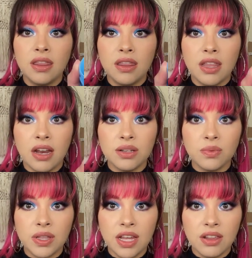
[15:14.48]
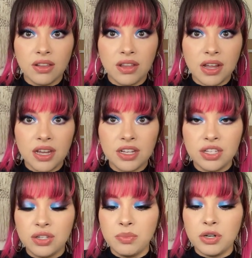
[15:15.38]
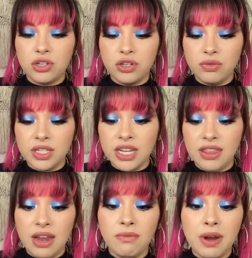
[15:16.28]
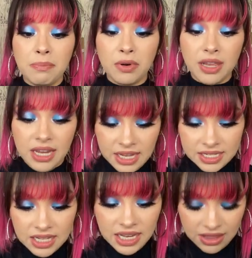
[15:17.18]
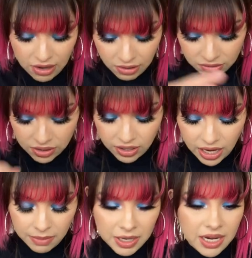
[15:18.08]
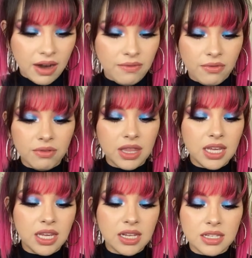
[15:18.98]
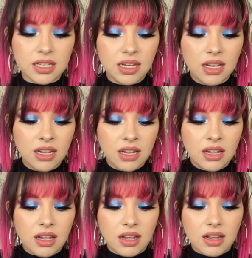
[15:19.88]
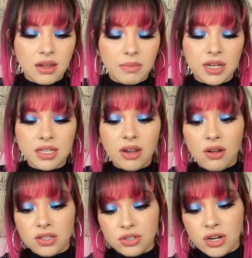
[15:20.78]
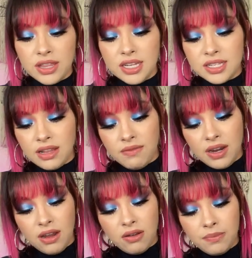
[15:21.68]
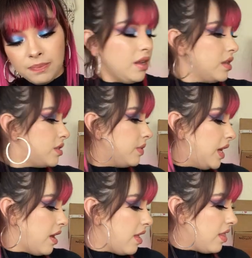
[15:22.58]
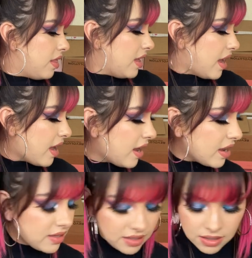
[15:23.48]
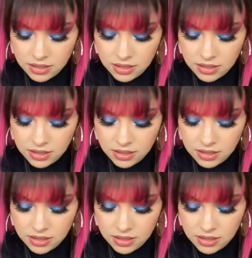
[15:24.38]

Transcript: That is what they look like. Super juicy. They rip really easily though, so you got to be careful with these, um, because I also tried these in the video. So we got that.